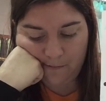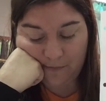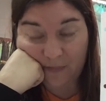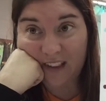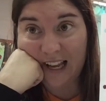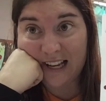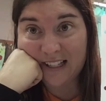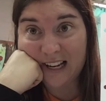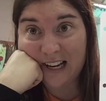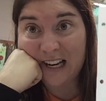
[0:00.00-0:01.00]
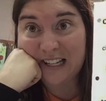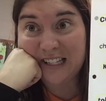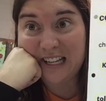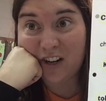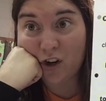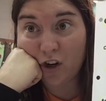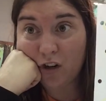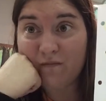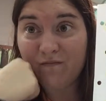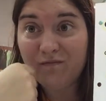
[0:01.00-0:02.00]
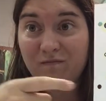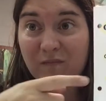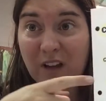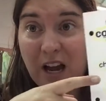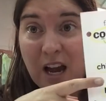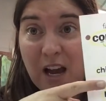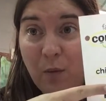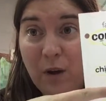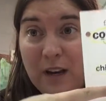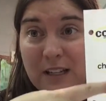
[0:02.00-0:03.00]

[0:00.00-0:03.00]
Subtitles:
Last night at dinner, I wanted